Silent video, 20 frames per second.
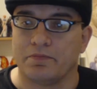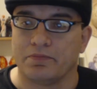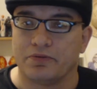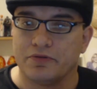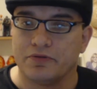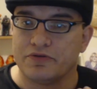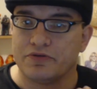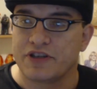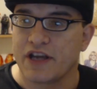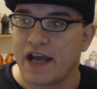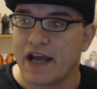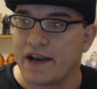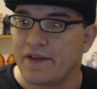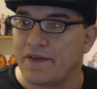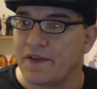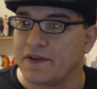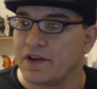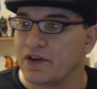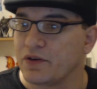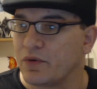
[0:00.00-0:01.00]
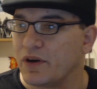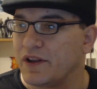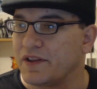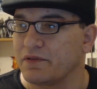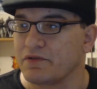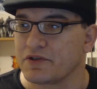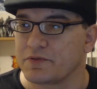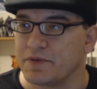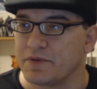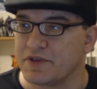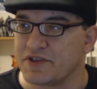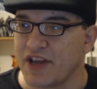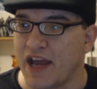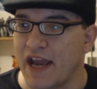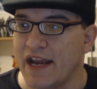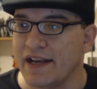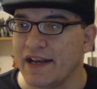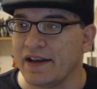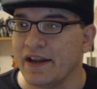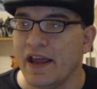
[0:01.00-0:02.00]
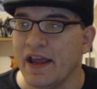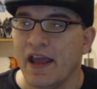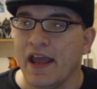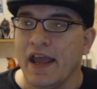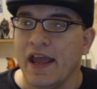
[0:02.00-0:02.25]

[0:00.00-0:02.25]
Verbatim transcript: Pluton, and then the other one I think was Poseidon.